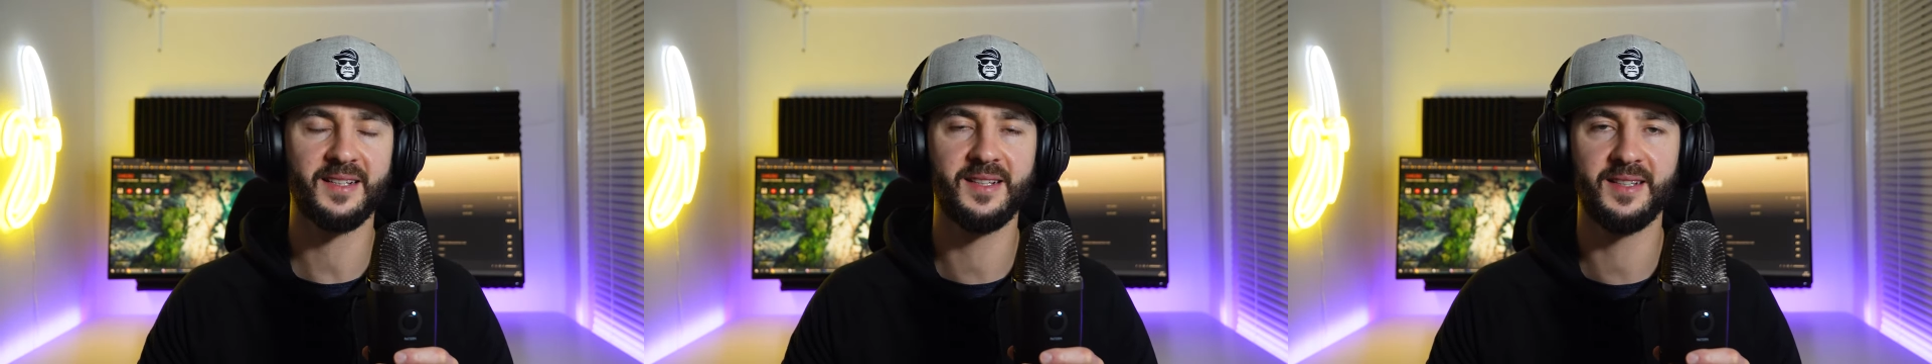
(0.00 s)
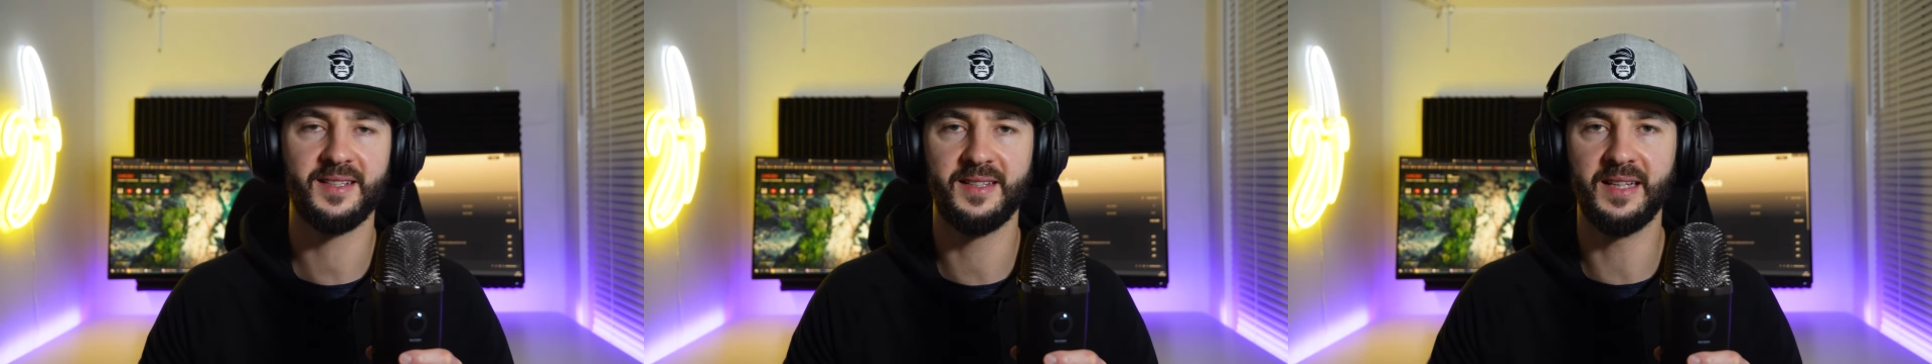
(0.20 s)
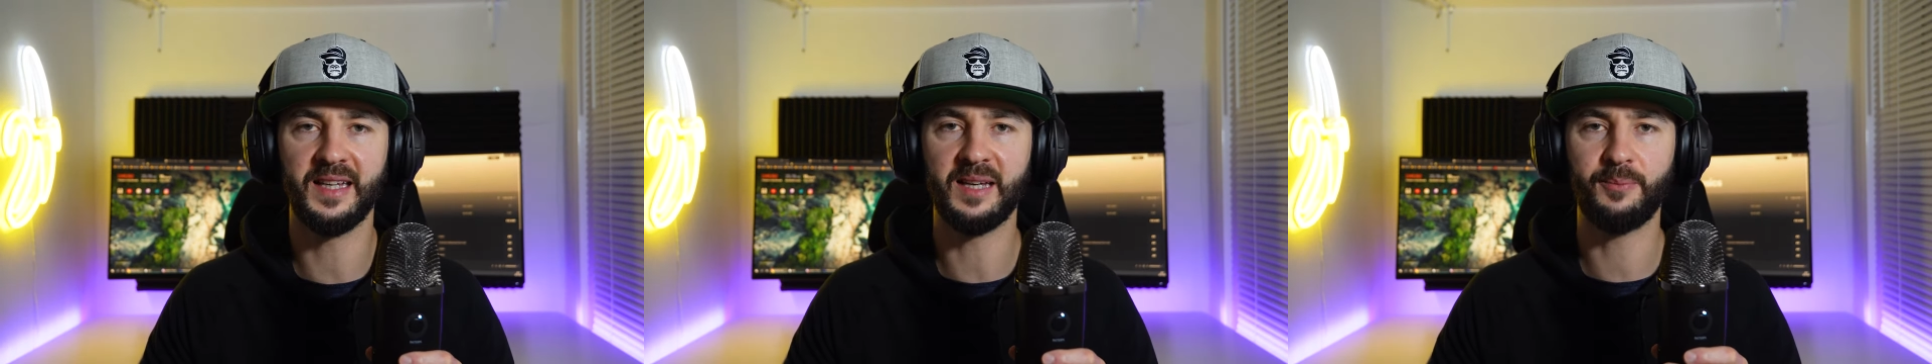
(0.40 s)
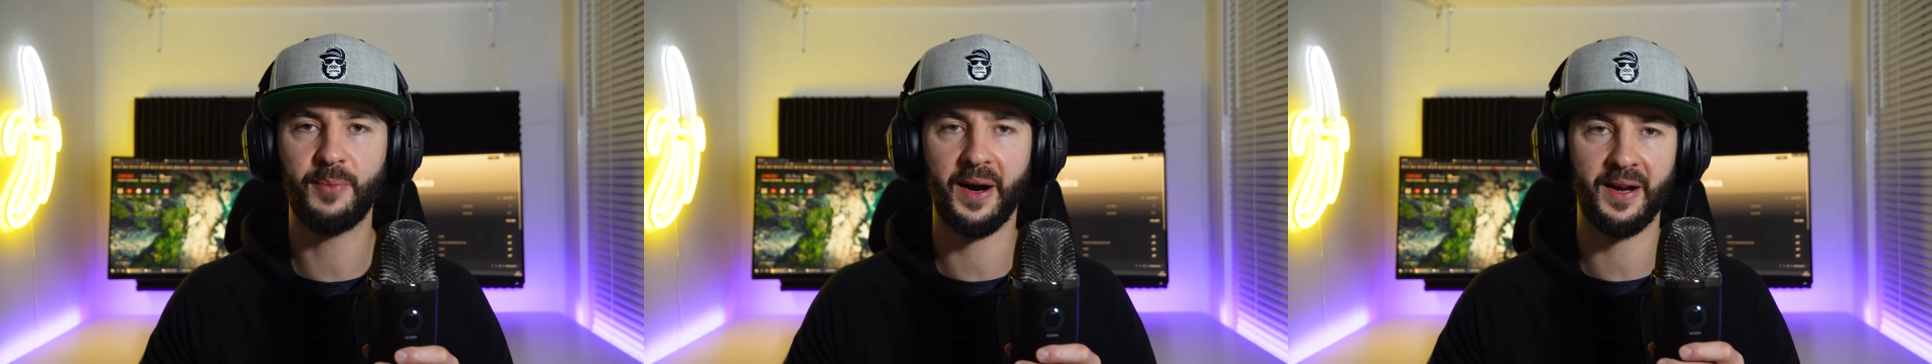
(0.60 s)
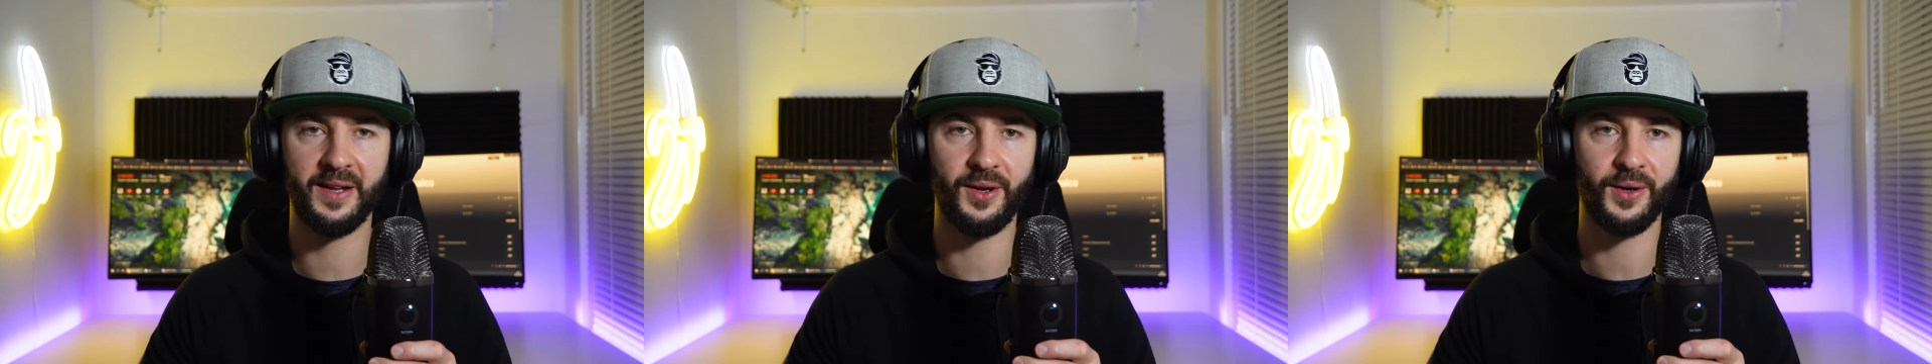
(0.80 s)
just the
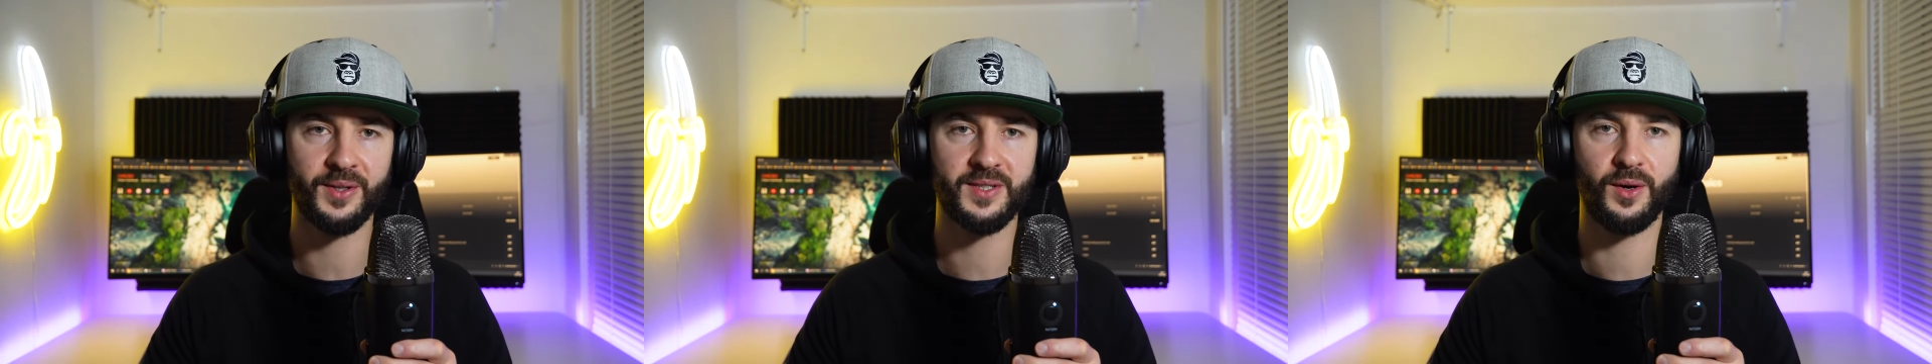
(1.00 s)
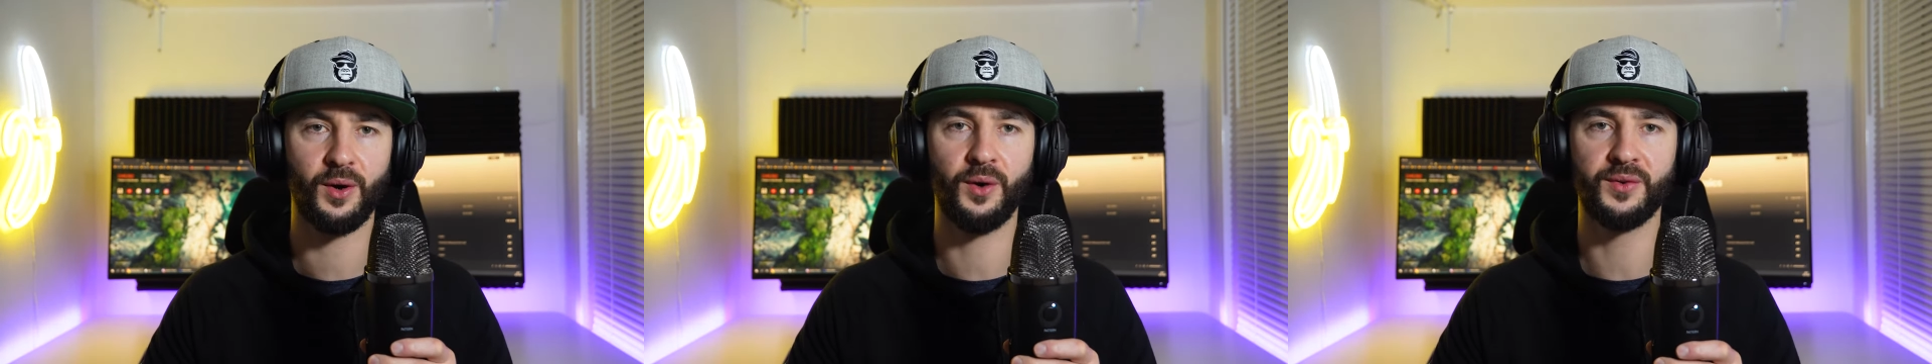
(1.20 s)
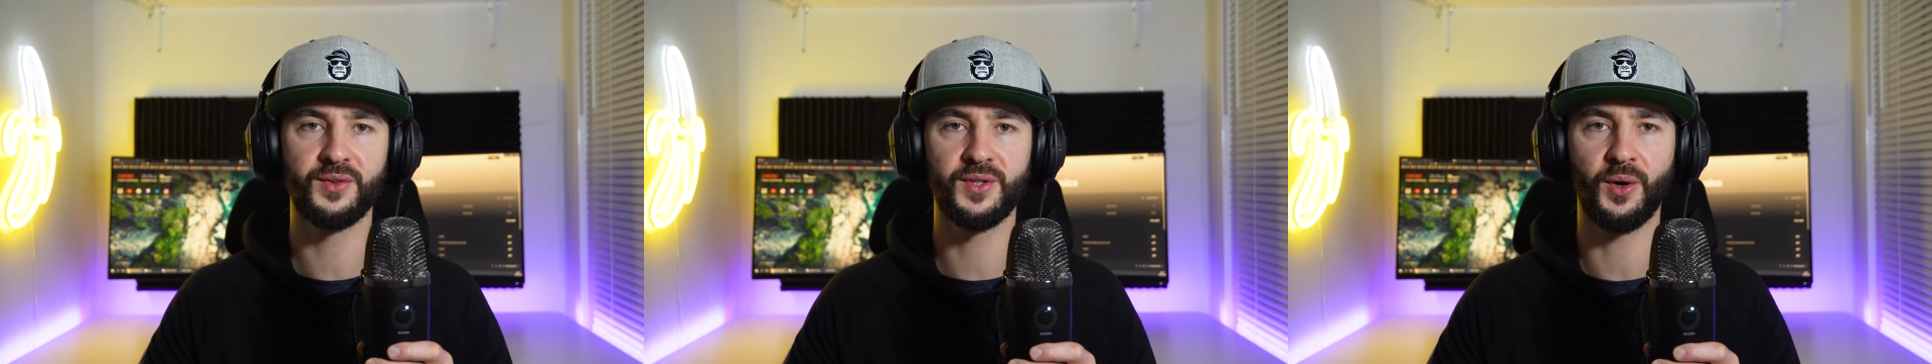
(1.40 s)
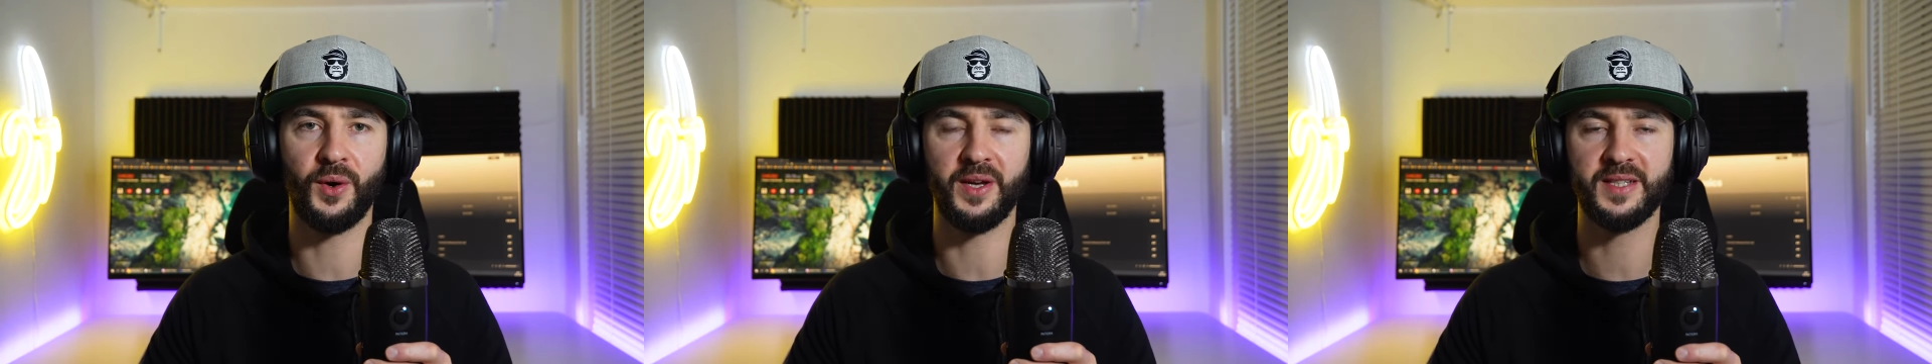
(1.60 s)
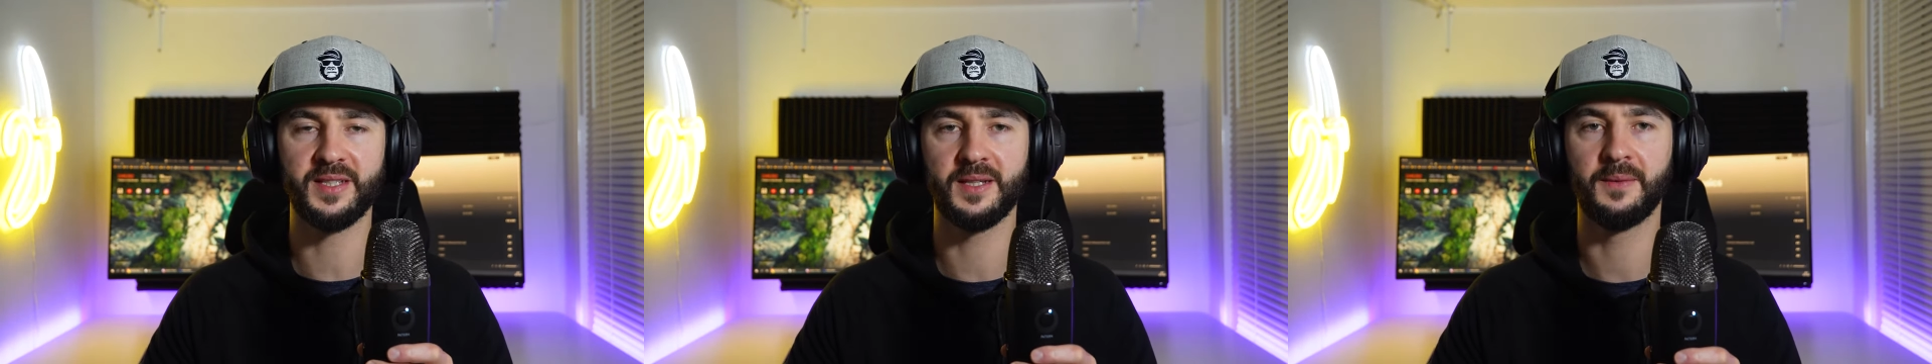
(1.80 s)
paradox of
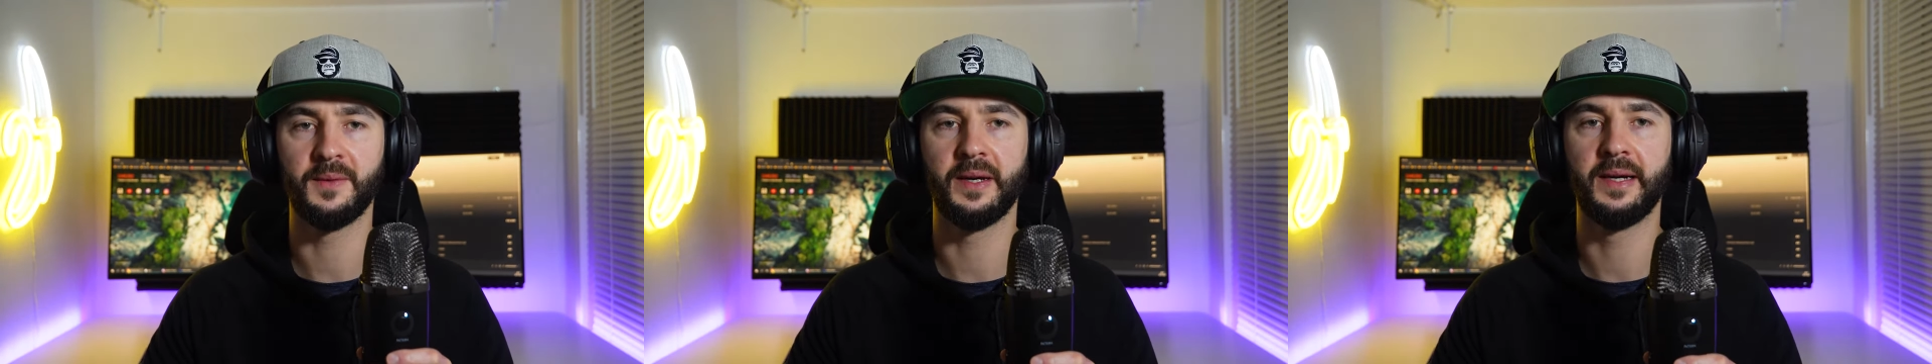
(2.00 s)
choice.